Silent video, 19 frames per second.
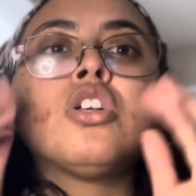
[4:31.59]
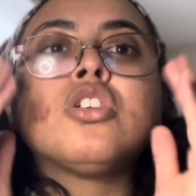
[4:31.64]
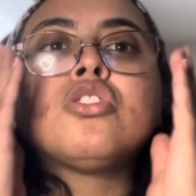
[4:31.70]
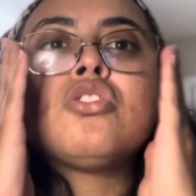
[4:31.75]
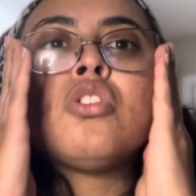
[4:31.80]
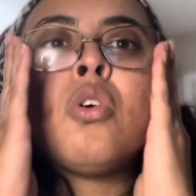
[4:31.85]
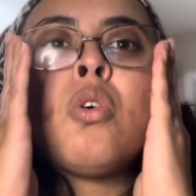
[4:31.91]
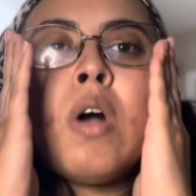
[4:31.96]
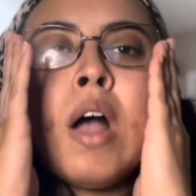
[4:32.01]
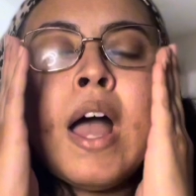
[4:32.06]

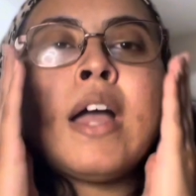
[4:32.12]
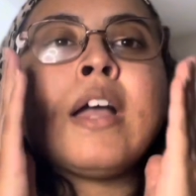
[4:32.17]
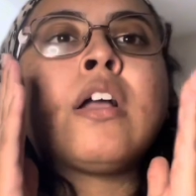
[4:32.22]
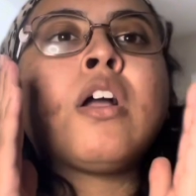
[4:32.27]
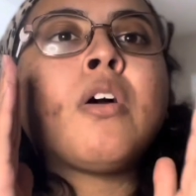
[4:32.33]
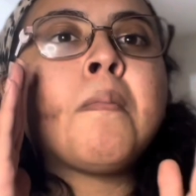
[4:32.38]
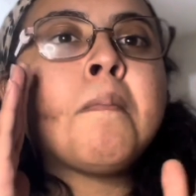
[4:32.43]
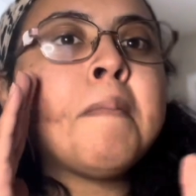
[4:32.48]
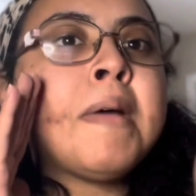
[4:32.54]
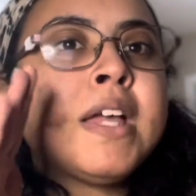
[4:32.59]
So I
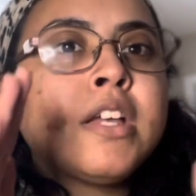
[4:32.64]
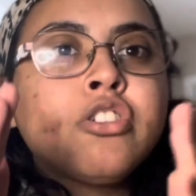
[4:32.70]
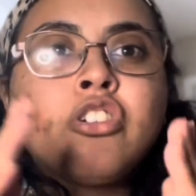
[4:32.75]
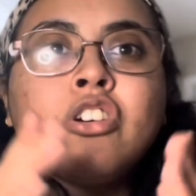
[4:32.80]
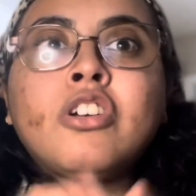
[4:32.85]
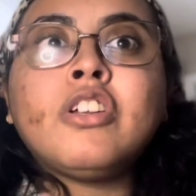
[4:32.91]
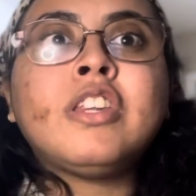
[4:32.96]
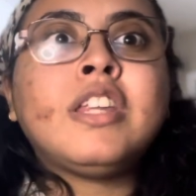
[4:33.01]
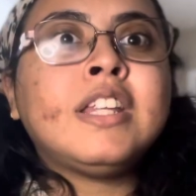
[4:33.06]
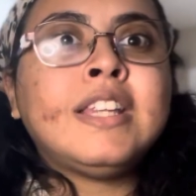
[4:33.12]
make
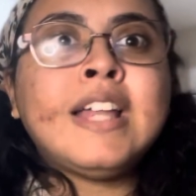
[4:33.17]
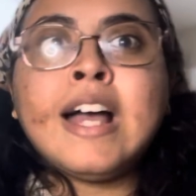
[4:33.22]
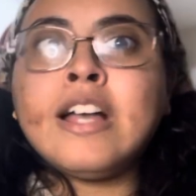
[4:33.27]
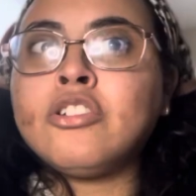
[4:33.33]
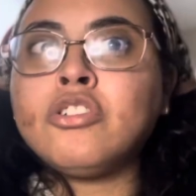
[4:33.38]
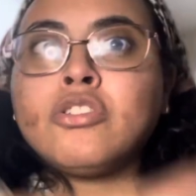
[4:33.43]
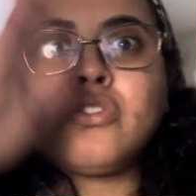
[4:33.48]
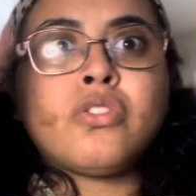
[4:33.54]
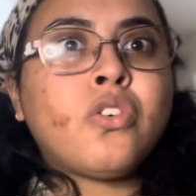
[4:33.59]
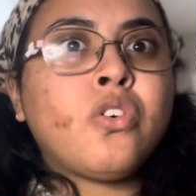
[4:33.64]
sure that I
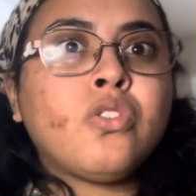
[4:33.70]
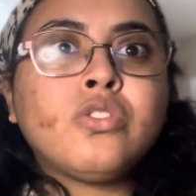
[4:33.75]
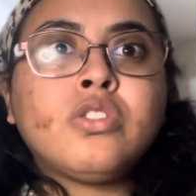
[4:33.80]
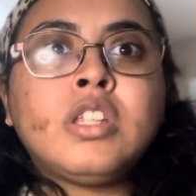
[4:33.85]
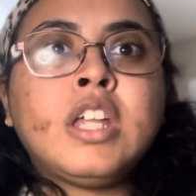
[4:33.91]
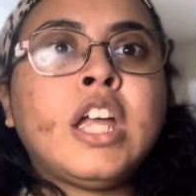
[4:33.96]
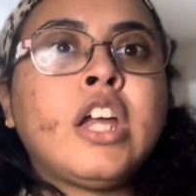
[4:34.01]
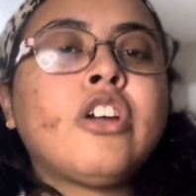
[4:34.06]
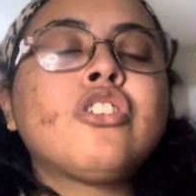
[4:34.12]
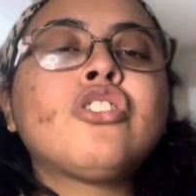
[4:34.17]
just go
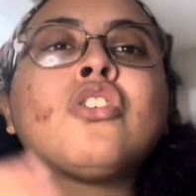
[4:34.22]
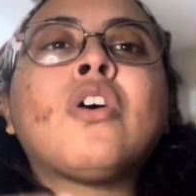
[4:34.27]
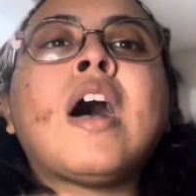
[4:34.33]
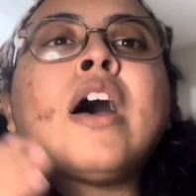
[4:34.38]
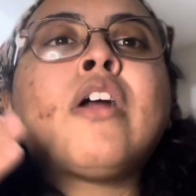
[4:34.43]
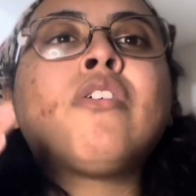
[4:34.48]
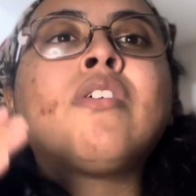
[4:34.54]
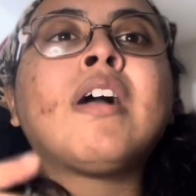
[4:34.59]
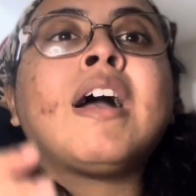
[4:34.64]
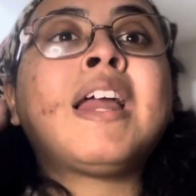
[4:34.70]
there, so I
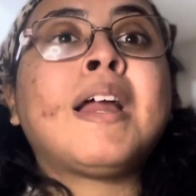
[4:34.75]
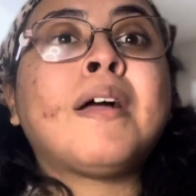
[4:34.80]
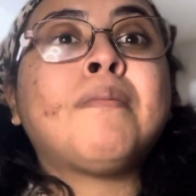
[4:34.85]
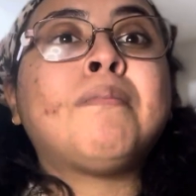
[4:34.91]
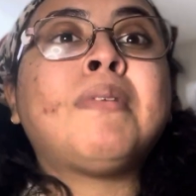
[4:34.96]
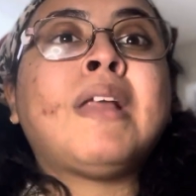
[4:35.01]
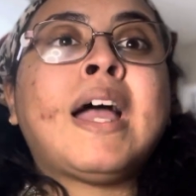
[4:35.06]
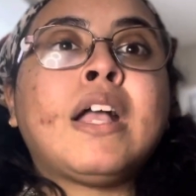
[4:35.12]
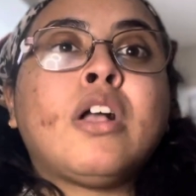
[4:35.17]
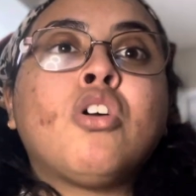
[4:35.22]
don't gotta
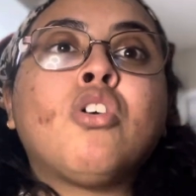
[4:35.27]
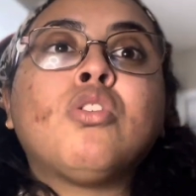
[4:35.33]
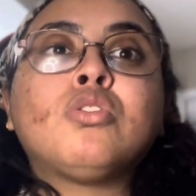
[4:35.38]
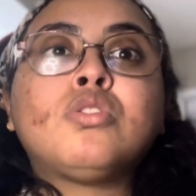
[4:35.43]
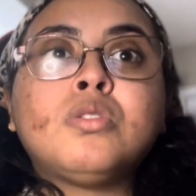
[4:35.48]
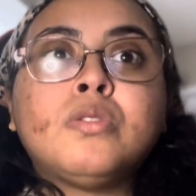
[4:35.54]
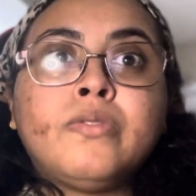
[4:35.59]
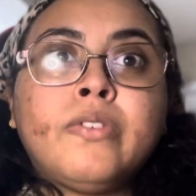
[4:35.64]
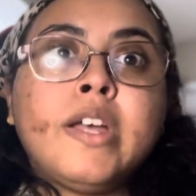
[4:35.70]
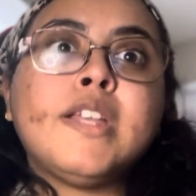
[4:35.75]
like go to
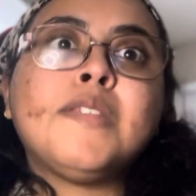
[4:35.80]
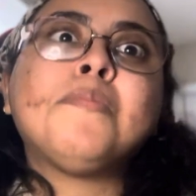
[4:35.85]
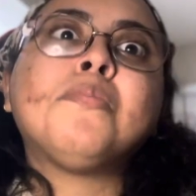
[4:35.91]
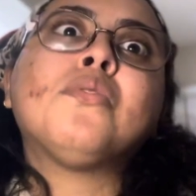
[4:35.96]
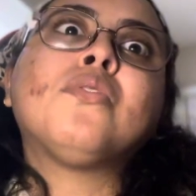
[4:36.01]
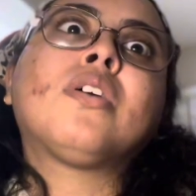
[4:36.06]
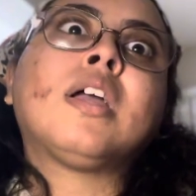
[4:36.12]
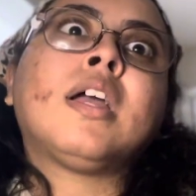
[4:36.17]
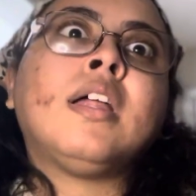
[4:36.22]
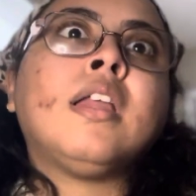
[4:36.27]

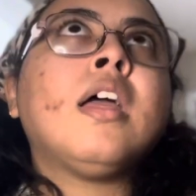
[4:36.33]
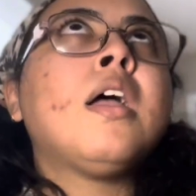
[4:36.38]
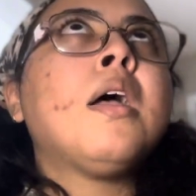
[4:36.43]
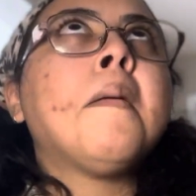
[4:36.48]
Facebook and